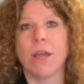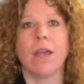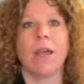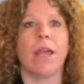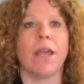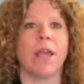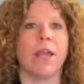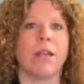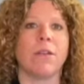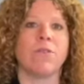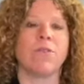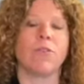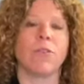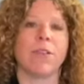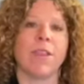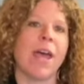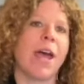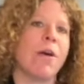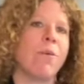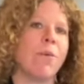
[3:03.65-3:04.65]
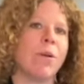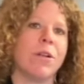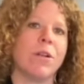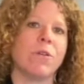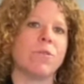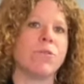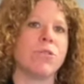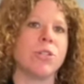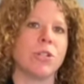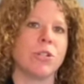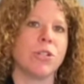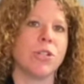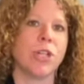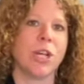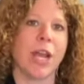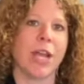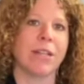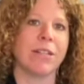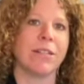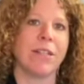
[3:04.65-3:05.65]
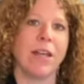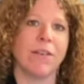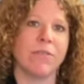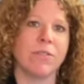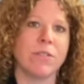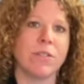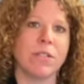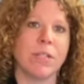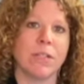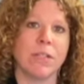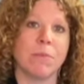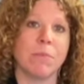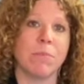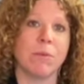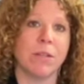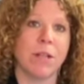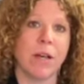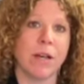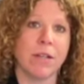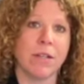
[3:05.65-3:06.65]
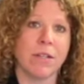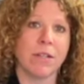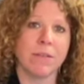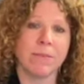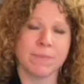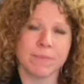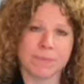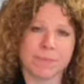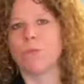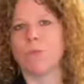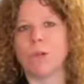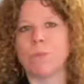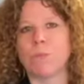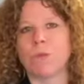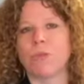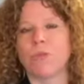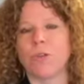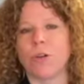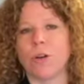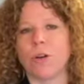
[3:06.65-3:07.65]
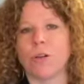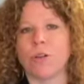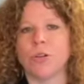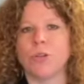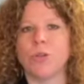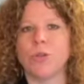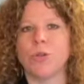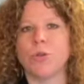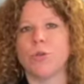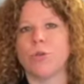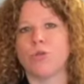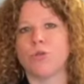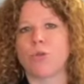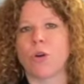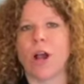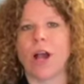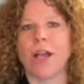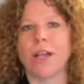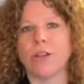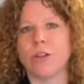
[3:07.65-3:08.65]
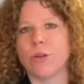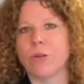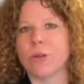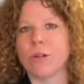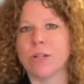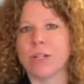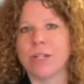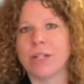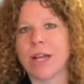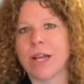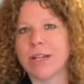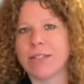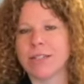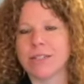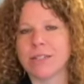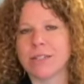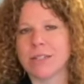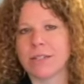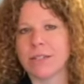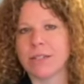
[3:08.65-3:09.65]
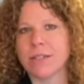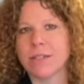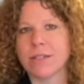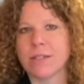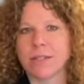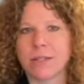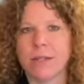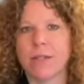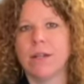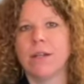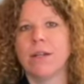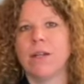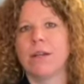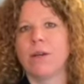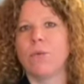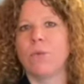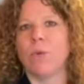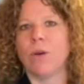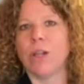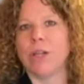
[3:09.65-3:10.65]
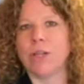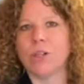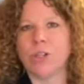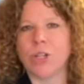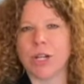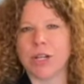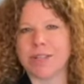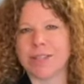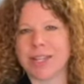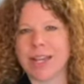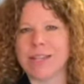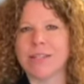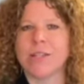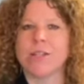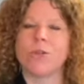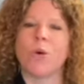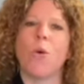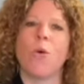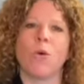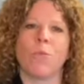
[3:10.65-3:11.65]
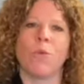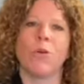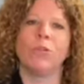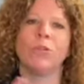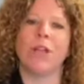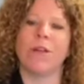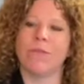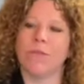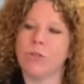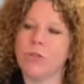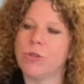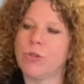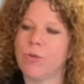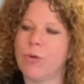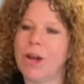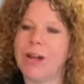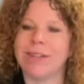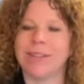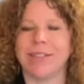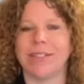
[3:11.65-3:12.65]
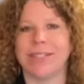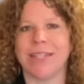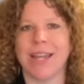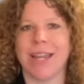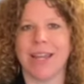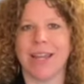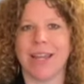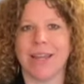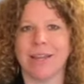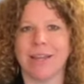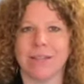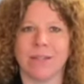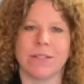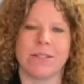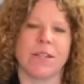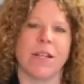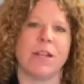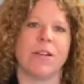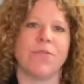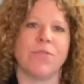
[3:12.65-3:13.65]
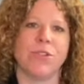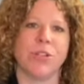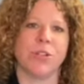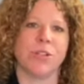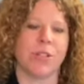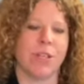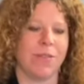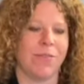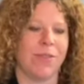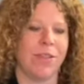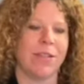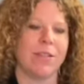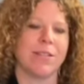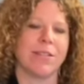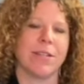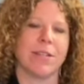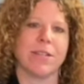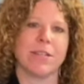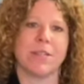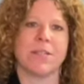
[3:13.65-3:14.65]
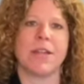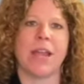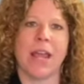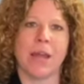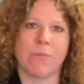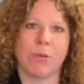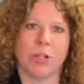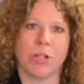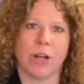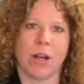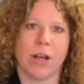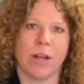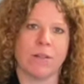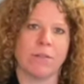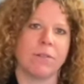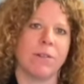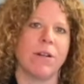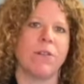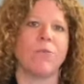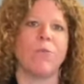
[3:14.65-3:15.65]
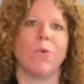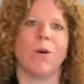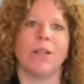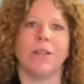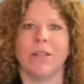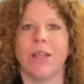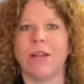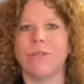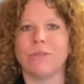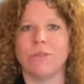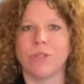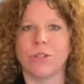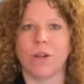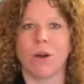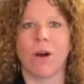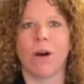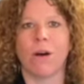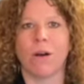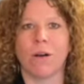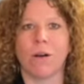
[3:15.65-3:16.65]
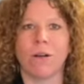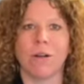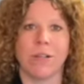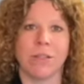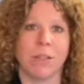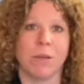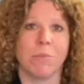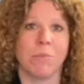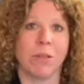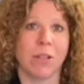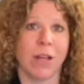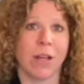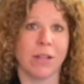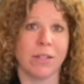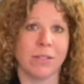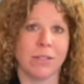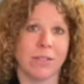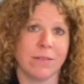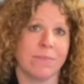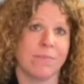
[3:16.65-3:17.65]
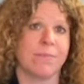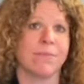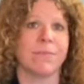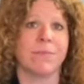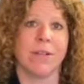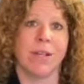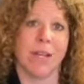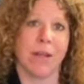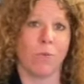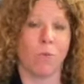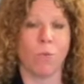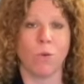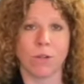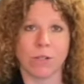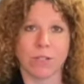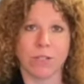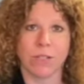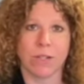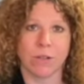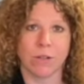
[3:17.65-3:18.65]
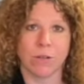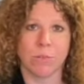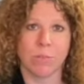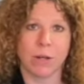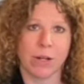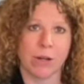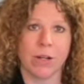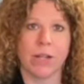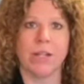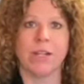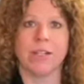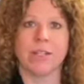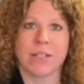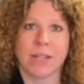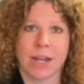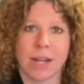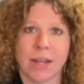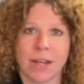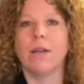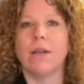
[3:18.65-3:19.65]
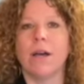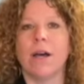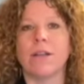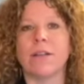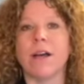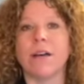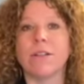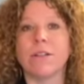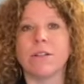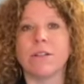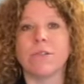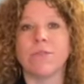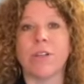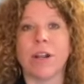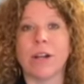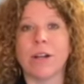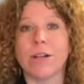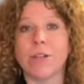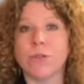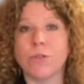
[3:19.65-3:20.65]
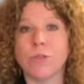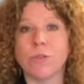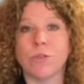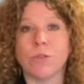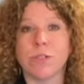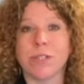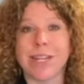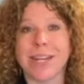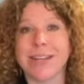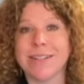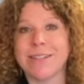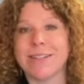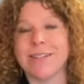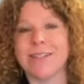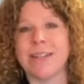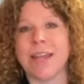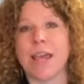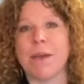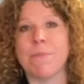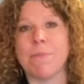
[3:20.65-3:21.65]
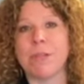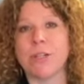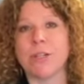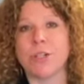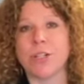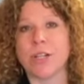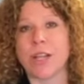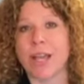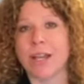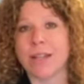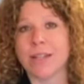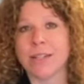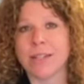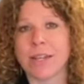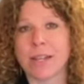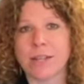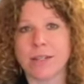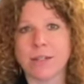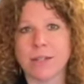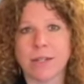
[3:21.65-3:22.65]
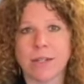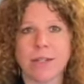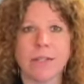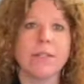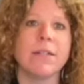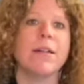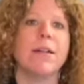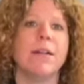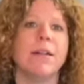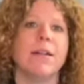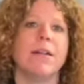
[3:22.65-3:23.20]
And for that, we don't just check levels in the blood. We prefer to do dried urine analysis, which assesses hormone levels throughout the day instead of just giving us a snapshot of what levels are in the blood at one single period in time. Another very useful test is epigenetic testing.